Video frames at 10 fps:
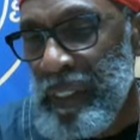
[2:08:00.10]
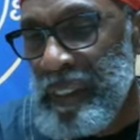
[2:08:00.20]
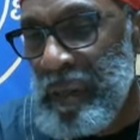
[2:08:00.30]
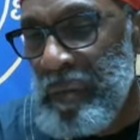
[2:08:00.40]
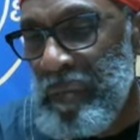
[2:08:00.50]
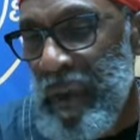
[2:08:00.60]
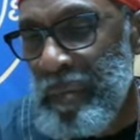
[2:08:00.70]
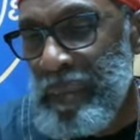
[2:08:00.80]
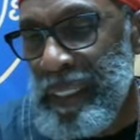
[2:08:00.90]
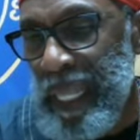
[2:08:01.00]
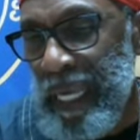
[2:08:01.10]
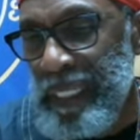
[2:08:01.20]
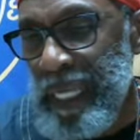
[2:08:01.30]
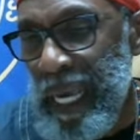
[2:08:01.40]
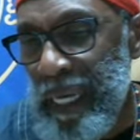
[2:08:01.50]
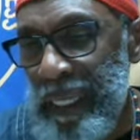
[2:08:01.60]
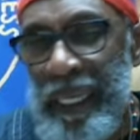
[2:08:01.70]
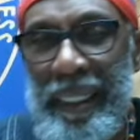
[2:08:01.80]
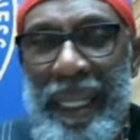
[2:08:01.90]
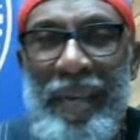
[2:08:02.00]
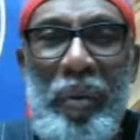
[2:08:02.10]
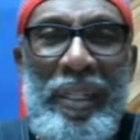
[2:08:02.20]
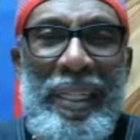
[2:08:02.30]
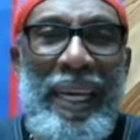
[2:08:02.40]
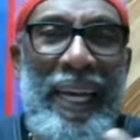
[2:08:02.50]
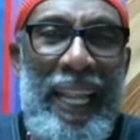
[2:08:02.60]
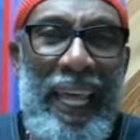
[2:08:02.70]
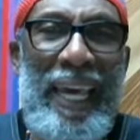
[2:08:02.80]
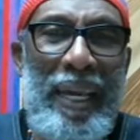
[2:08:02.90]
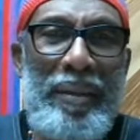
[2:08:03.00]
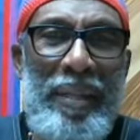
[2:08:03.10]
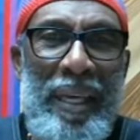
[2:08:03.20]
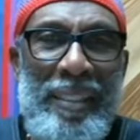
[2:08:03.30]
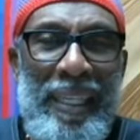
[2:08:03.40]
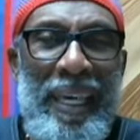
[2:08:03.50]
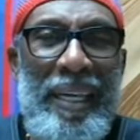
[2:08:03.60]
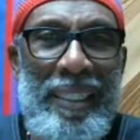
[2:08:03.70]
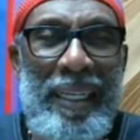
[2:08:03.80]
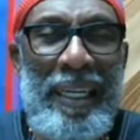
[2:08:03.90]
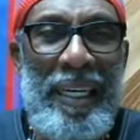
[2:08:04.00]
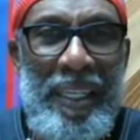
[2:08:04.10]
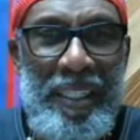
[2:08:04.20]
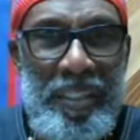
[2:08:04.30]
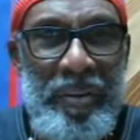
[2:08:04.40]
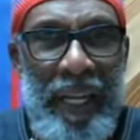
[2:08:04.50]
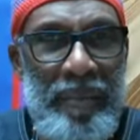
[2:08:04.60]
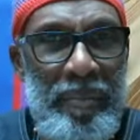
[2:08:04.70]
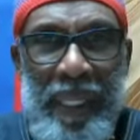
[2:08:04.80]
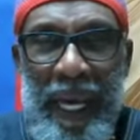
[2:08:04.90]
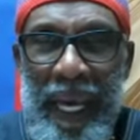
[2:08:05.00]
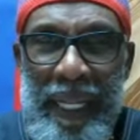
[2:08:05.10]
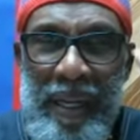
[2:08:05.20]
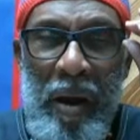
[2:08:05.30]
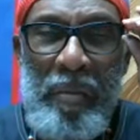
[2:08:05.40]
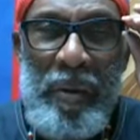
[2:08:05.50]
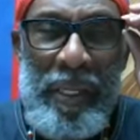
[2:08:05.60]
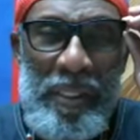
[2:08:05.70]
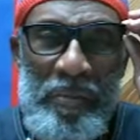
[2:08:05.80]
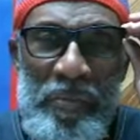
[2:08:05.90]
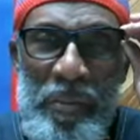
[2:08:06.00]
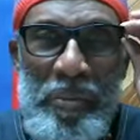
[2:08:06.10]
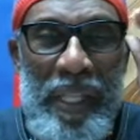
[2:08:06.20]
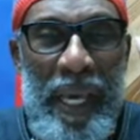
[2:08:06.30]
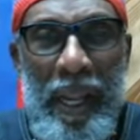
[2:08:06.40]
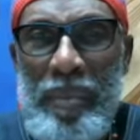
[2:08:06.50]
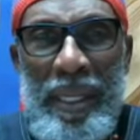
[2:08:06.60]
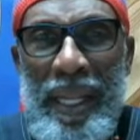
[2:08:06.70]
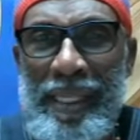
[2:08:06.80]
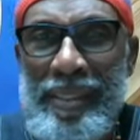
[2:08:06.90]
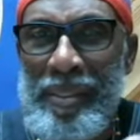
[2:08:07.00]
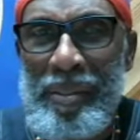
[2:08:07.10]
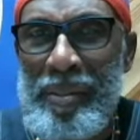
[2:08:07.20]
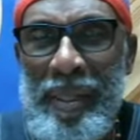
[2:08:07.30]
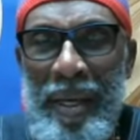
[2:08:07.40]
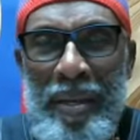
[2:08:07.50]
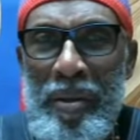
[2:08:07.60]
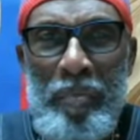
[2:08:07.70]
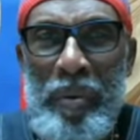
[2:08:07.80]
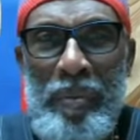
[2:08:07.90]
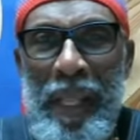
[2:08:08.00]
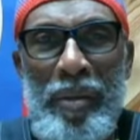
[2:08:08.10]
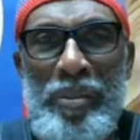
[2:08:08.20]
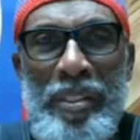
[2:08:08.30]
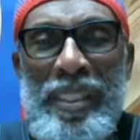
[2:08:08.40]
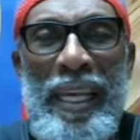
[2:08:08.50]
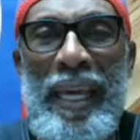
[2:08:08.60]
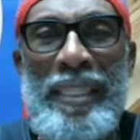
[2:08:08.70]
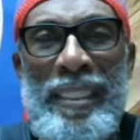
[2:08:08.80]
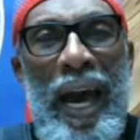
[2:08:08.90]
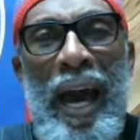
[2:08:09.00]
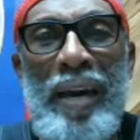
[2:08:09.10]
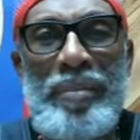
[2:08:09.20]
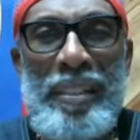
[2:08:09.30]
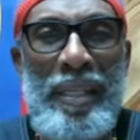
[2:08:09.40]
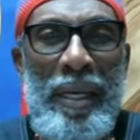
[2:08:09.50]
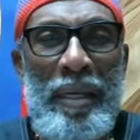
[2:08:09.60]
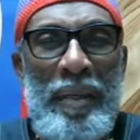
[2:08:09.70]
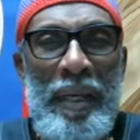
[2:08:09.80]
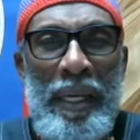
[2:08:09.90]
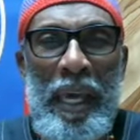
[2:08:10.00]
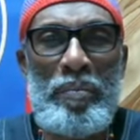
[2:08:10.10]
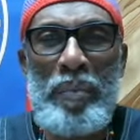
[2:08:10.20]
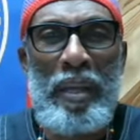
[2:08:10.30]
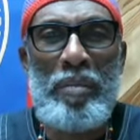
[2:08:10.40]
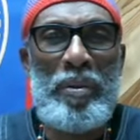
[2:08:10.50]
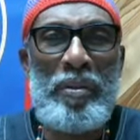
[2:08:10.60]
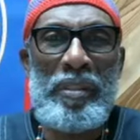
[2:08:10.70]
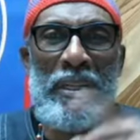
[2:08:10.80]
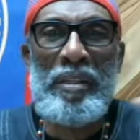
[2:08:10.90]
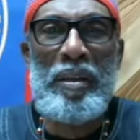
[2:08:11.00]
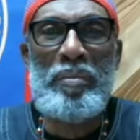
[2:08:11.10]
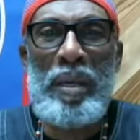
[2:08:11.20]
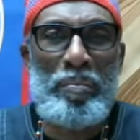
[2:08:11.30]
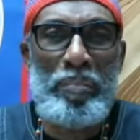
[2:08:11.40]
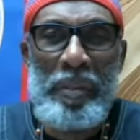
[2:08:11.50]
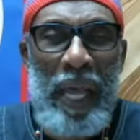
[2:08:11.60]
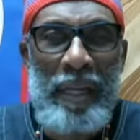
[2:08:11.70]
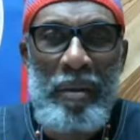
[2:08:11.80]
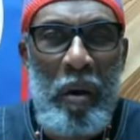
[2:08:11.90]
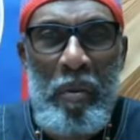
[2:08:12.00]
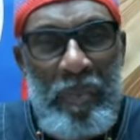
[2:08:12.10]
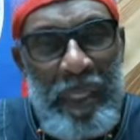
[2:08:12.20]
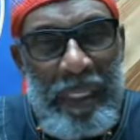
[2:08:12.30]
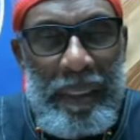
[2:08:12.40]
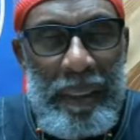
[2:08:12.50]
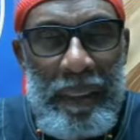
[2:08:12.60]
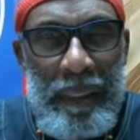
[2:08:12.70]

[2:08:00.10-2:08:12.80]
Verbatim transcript: Some families lack childcare. That's what they claim. They scared of contracting. But like I already diffused that, I mean, that's, you know, people ain't going to sit there and starve to death, can't pay their bills, and end up getting put out and homeless.